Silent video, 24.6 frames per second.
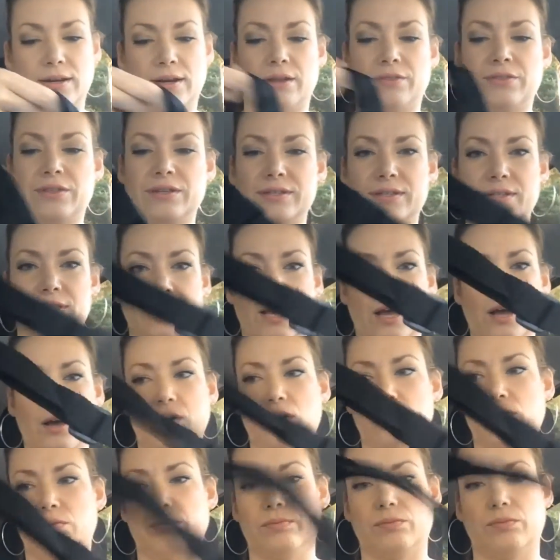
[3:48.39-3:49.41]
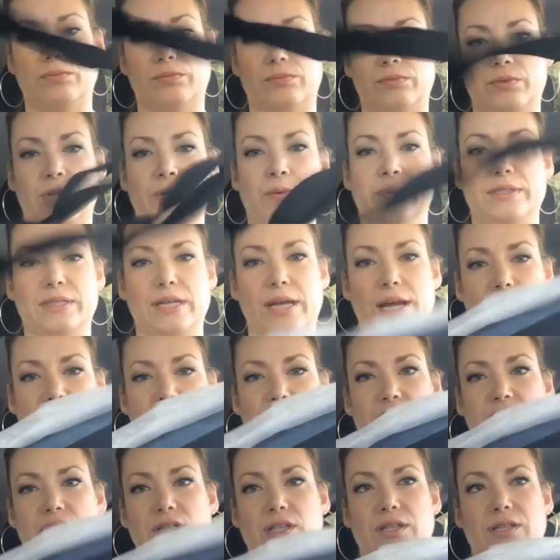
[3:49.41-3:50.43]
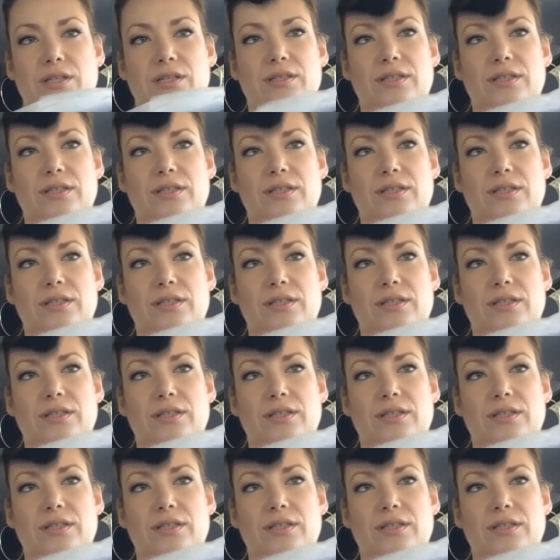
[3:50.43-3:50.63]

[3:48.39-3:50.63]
now this is how you attach it to the